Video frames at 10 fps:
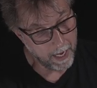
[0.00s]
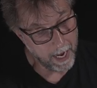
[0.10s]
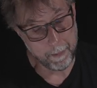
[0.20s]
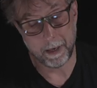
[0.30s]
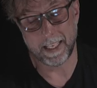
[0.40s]

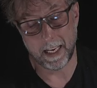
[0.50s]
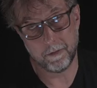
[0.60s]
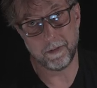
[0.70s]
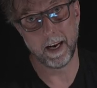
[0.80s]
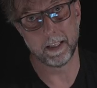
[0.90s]
I'm
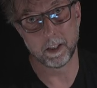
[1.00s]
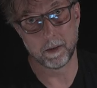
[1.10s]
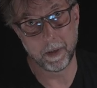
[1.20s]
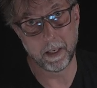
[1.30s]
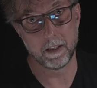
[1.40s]
identifying the
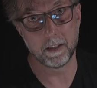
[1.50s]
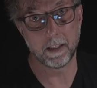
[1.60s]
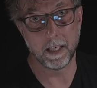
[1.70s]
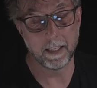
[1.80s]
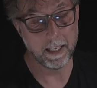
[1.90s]

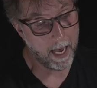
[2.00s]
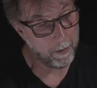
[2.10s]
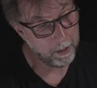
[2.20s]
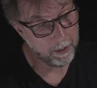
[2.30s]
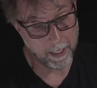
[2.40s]
speakers in the
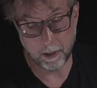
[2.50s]
cabinet.